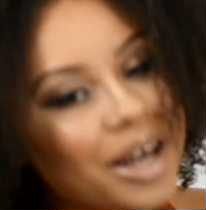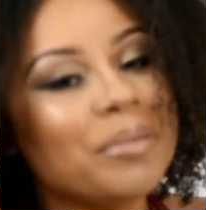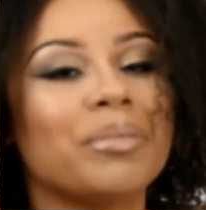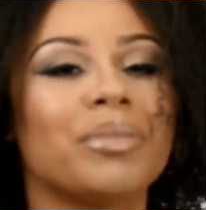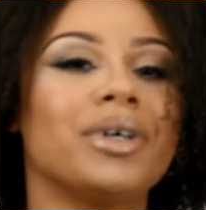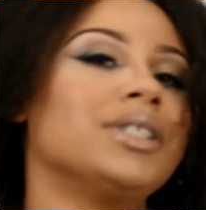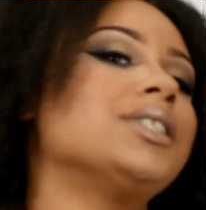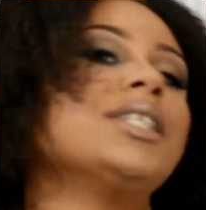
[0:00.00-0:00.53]

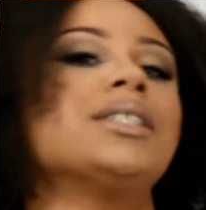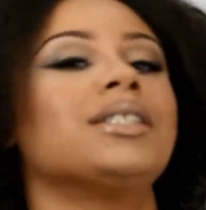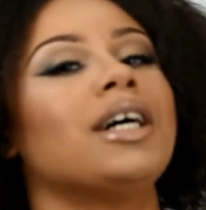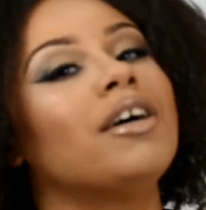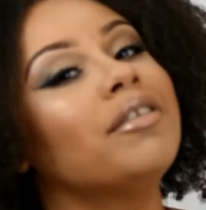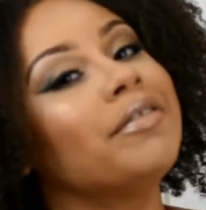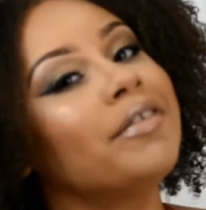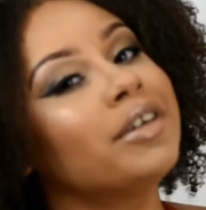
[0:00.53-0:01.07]
Princess
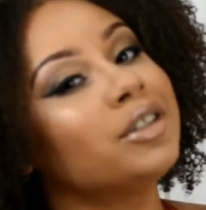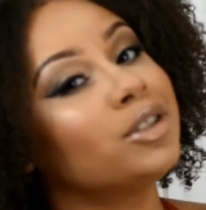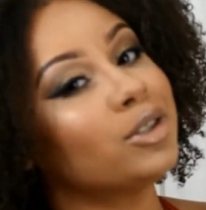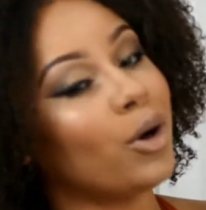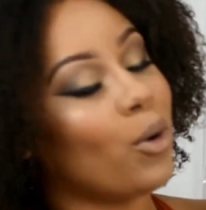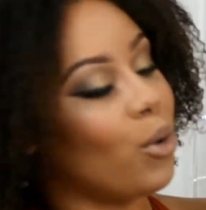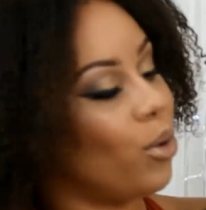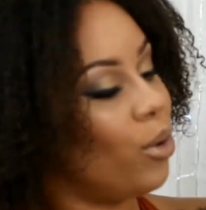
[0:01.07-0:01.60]
of
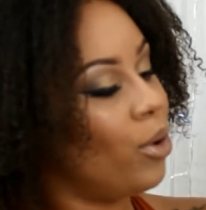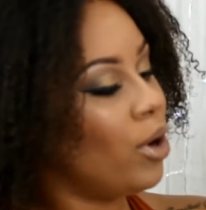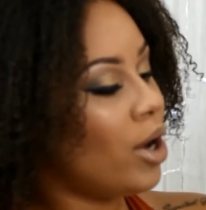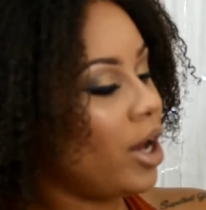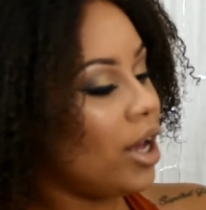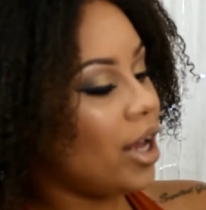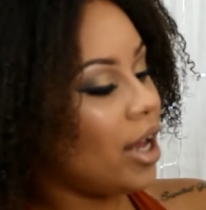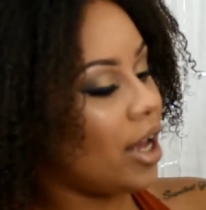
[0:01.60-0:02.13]
Soul,
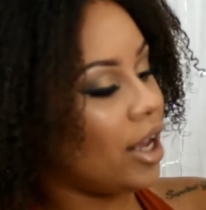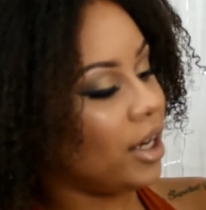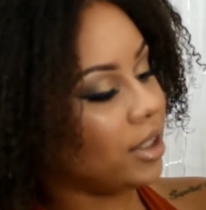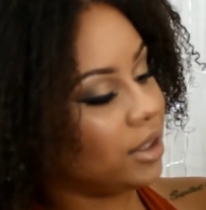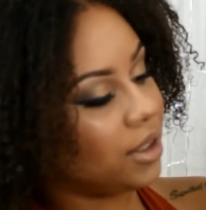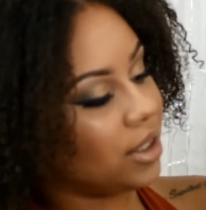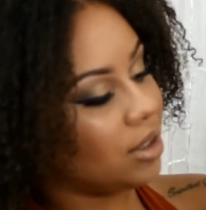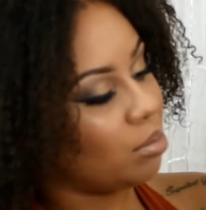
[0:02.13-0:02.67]
and
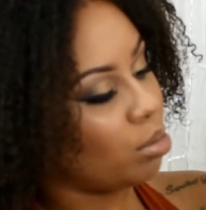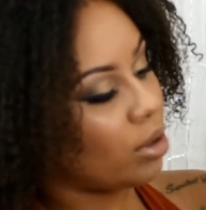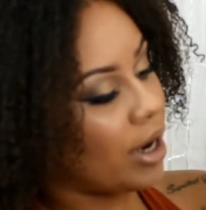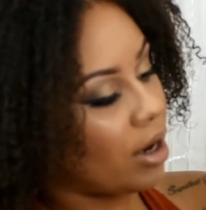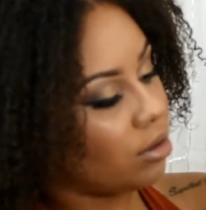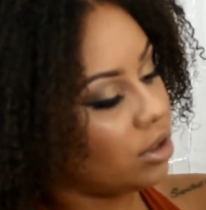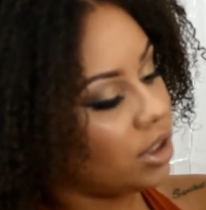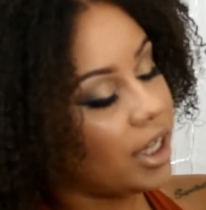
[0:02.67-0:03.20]
it's this
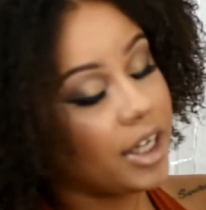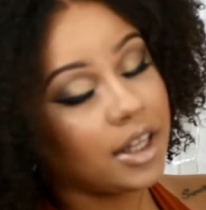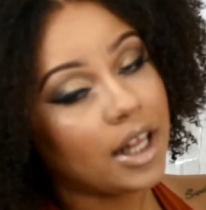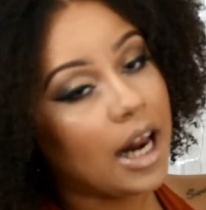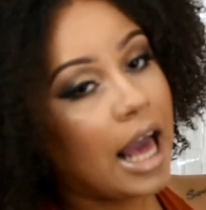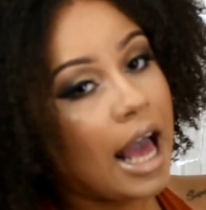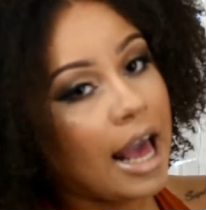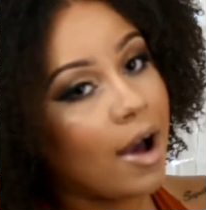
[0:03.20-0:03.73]
brown shade that
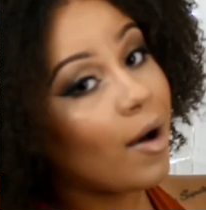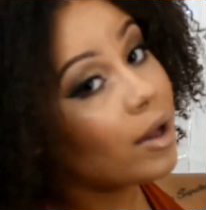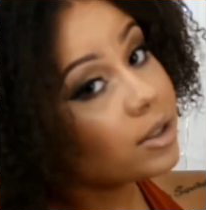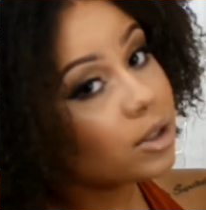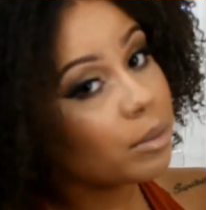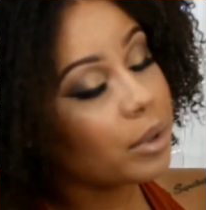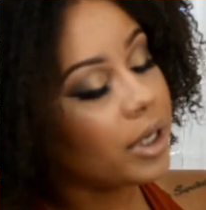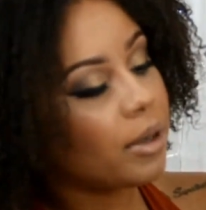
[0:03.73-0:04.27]
I had
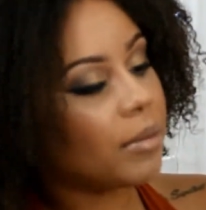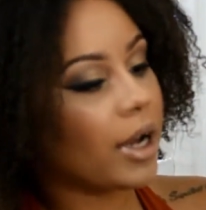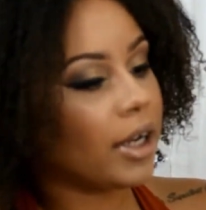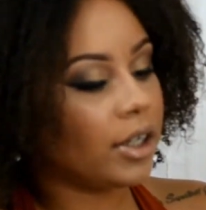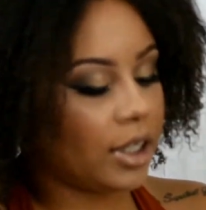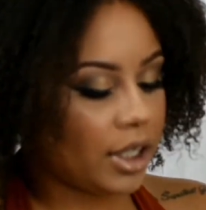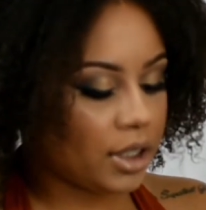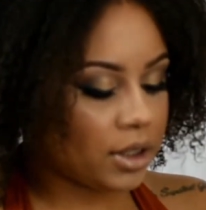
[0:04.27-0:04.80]
also put in my
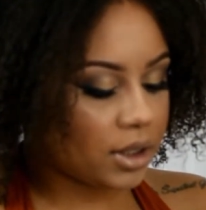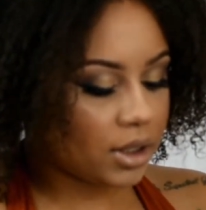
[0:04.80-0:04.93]
crease.